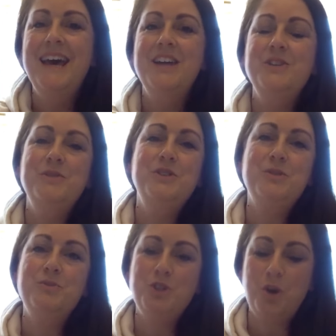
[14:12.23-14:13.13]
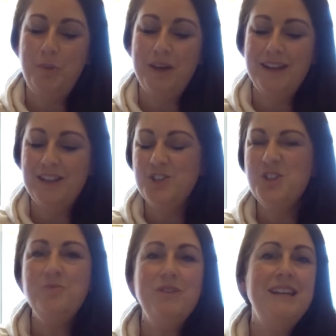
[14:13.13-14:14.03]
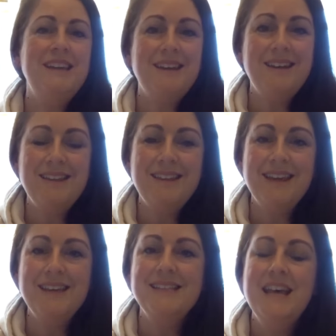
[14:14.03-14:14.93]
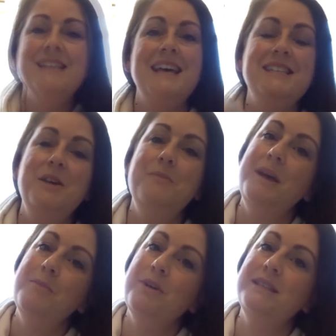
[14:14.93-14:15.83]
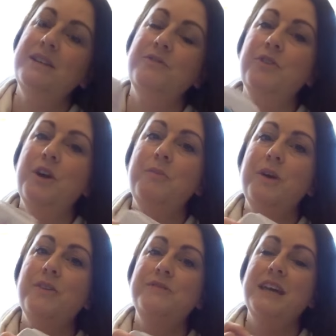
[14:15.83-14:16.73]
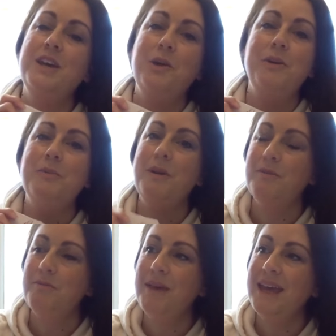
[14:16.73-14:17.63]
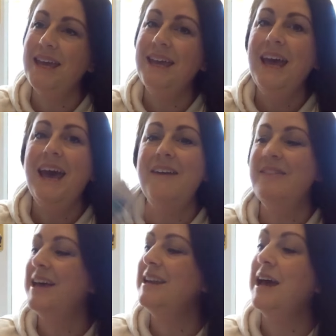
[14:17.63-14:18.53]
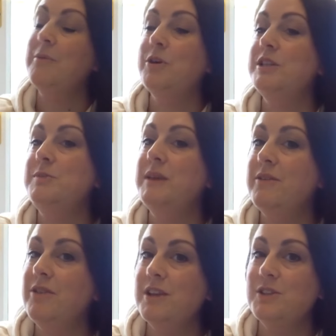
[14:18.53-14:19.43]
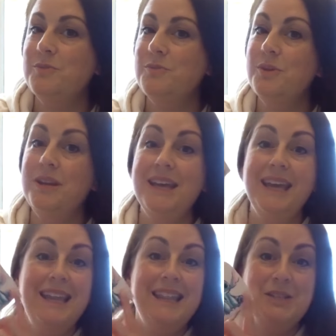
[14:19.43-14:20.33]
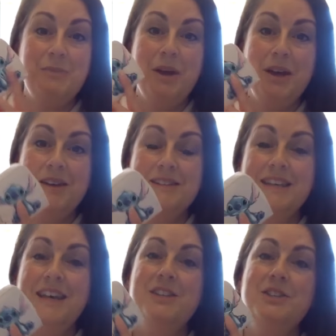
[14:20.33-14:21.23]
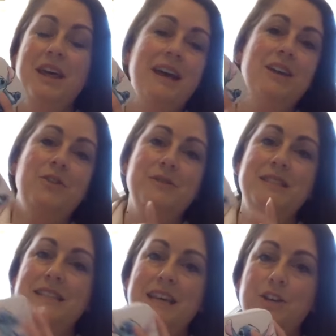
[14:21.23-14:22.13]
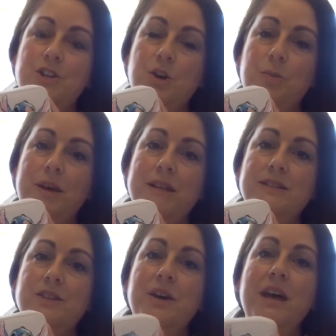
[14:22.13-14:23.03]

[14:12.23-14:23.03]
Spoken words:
and doing some shopping and just some really girly things. So that's her main present for her birthday, going away with me, and then I'm going to be giving her some money in this purse so that I can obviously take her shopping. So